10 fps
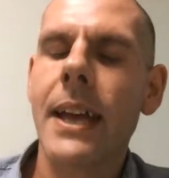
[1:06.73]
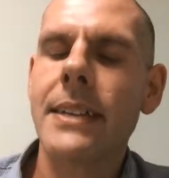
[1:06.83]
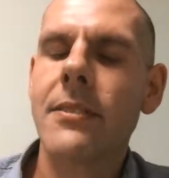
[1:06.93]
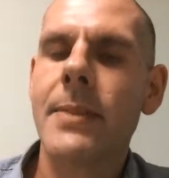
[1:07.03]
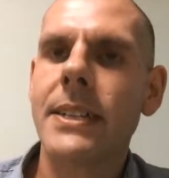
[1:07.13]

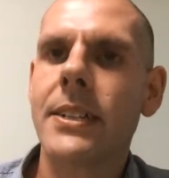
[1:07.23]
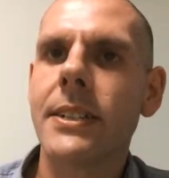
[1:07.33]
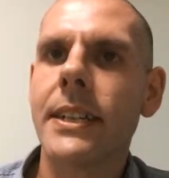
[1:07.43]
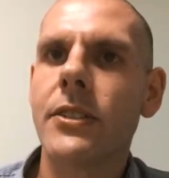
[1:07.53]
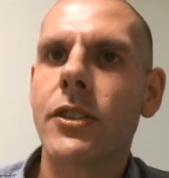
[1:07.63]
As I
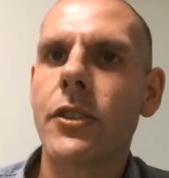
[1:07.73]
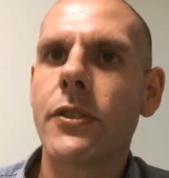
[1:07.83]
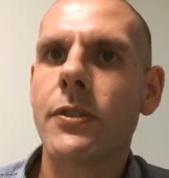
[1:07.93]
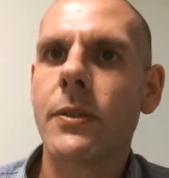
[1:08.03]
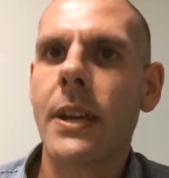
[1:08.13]
mentioned, the
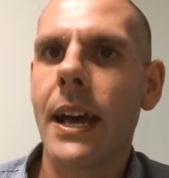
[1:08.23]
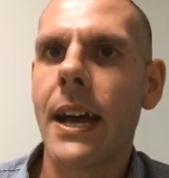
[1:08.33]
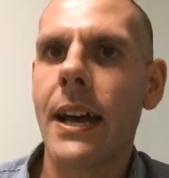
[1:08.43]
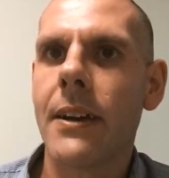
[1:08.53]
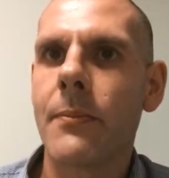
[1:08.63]
insurers
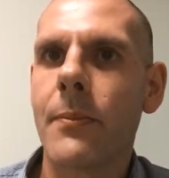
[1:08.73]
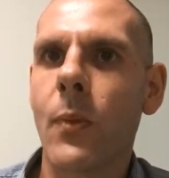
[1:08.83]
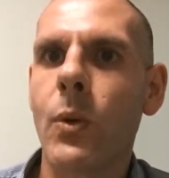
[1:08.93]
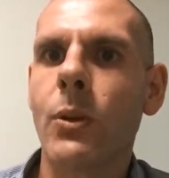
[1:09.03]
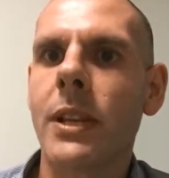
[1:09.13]

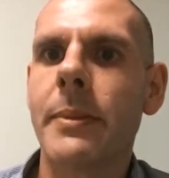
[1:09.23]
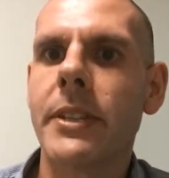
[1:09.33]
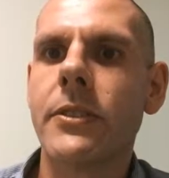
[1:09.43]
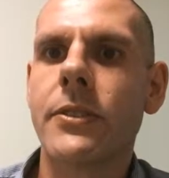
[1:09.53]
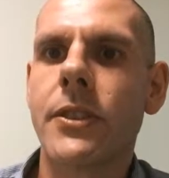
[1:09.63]
will limit
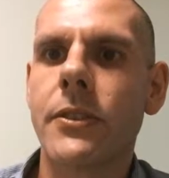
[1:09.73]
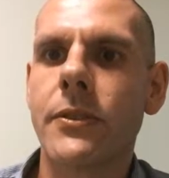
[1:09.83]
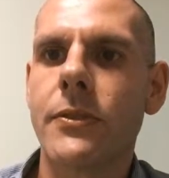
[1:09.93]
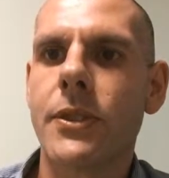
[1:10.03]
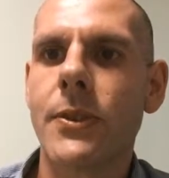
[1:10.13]
you
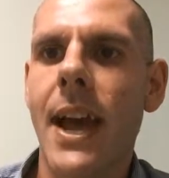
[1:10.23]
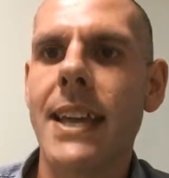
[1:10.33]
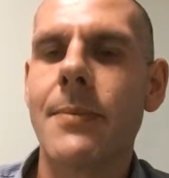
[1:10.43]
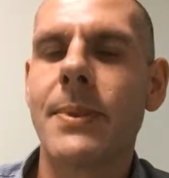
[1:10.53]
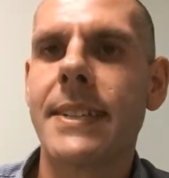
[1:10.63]
to
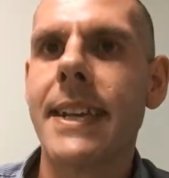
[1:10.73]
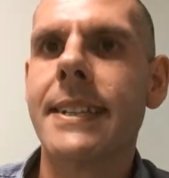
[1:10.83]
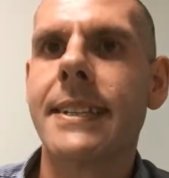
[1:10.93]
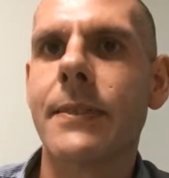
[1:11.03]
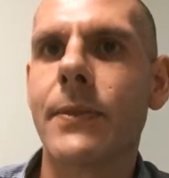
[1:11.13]

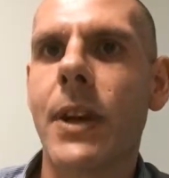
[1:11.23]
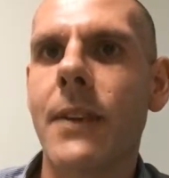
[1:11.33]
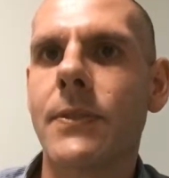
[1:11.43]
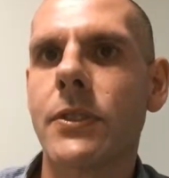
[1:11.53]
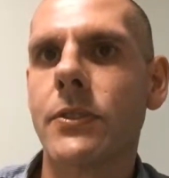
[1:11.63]
80%. If you
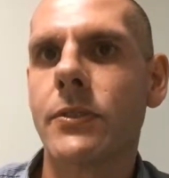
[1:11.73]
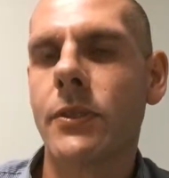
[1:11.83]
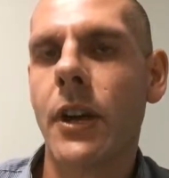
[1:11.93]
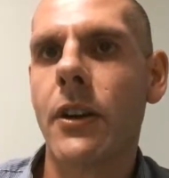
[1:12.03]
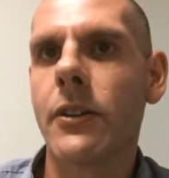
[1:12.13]
have to
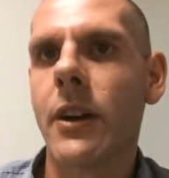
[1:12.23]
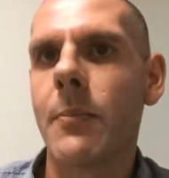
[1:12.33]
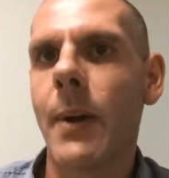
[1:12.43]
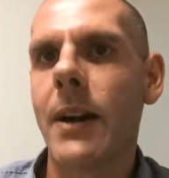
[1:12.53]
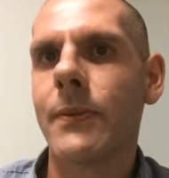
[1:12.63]
go
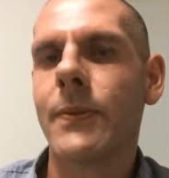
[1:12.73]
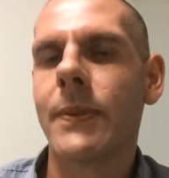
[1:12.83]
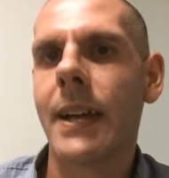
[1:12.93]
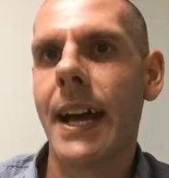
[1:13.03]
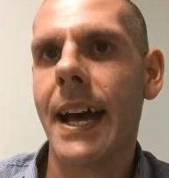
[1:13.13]
above
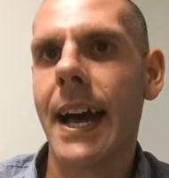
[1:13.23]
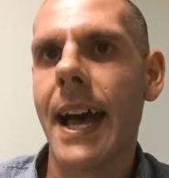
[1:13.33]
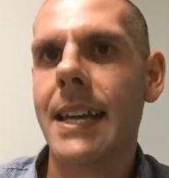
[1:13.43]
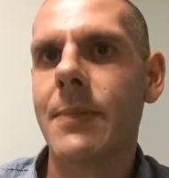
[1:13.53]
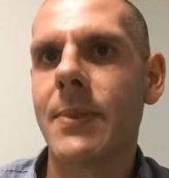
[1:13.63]

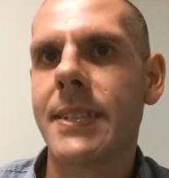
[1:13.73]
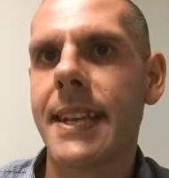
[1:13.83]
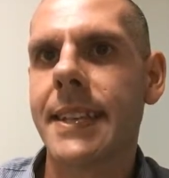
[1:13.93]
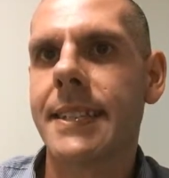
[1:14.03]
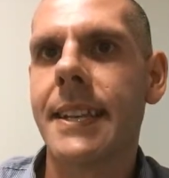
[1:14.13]

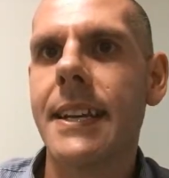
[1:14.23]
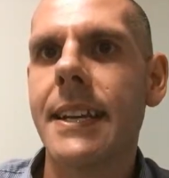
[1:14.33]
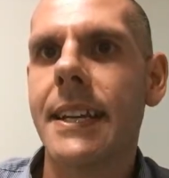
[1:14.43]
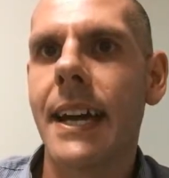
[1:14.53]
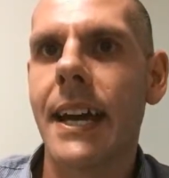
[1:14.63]
80%,
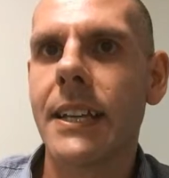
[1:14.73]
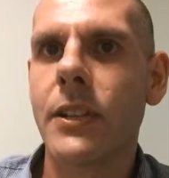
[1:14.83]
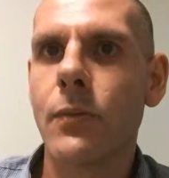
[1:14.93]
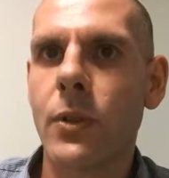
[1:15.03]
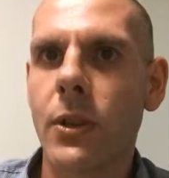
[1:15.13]

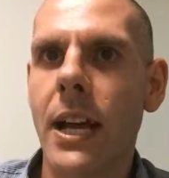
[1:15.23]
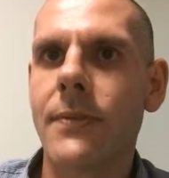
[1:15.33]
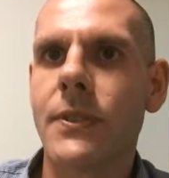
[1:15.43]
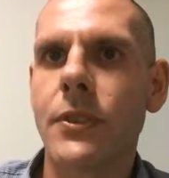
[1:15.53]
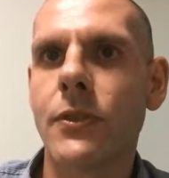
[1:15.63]
you will
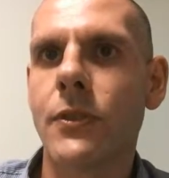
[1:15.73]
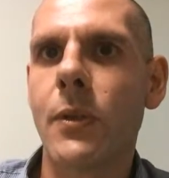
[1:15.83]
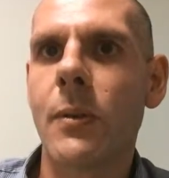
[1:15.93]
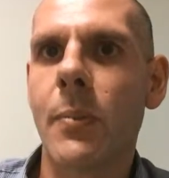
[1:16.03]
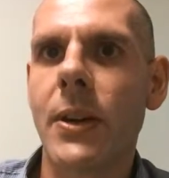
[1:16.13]
have
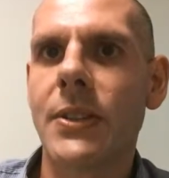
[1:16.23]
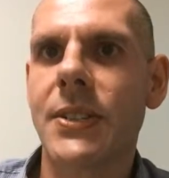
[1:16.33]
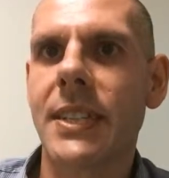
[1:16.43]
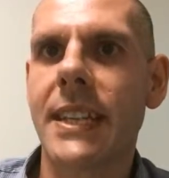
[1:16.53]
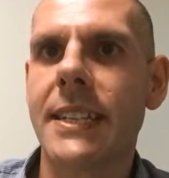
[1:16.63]
to
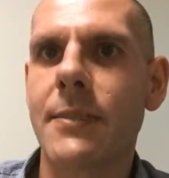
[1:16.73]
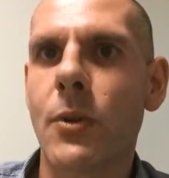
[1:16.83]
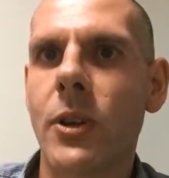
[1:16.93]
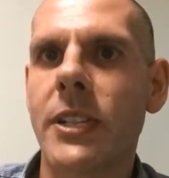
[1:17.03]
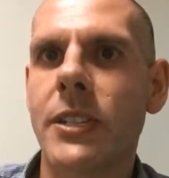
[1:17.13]
purchase lender's
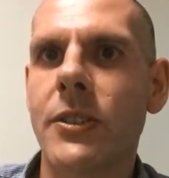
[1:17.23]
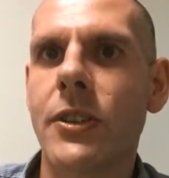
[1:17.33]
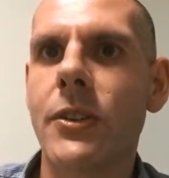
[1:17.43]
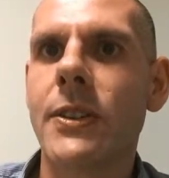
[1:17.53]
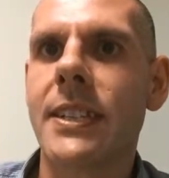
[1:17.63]
mortgage
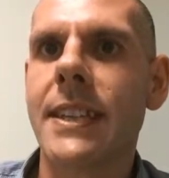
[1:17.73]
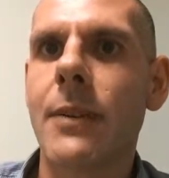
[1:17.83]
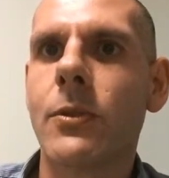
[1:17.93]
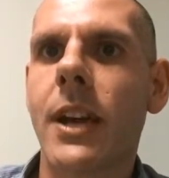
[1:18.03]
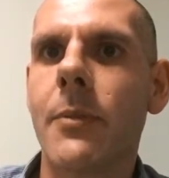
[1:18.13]
insurance, and
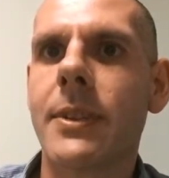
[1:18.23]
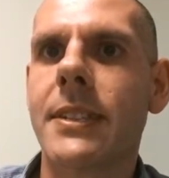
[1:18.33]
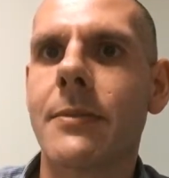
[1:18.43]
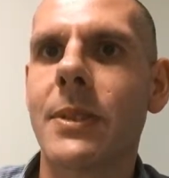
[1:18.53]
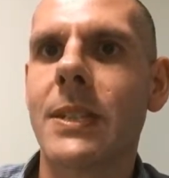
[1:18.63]
that will come with
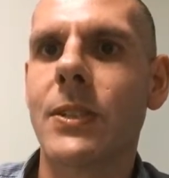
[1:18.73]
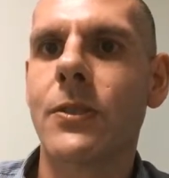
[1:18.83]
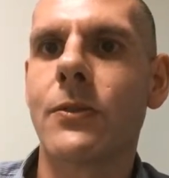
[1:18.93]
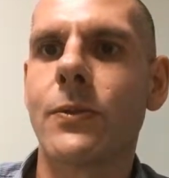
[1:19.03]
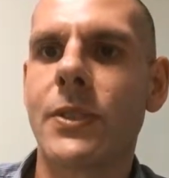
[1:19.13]
some
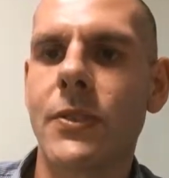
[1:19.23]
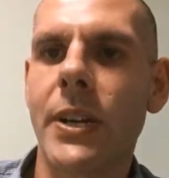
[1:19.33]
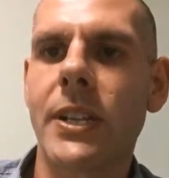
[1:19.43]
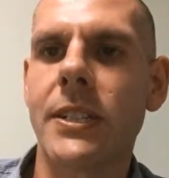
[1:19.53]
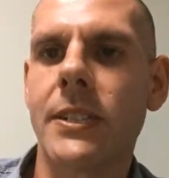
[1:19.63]
additional
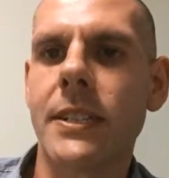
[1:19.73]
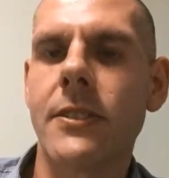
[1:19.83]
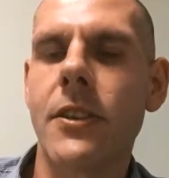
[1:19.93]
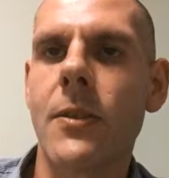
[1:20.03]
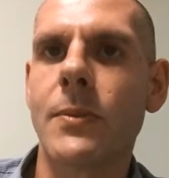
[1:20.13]
restrictions
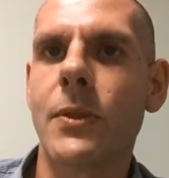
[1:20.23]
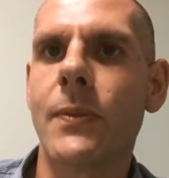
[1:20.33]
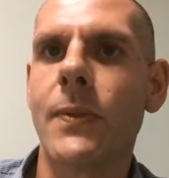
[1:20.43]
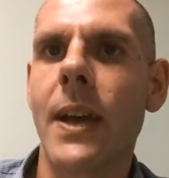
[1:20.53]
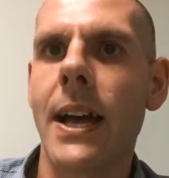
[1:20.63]
in terms
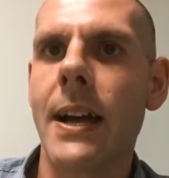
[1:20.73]
of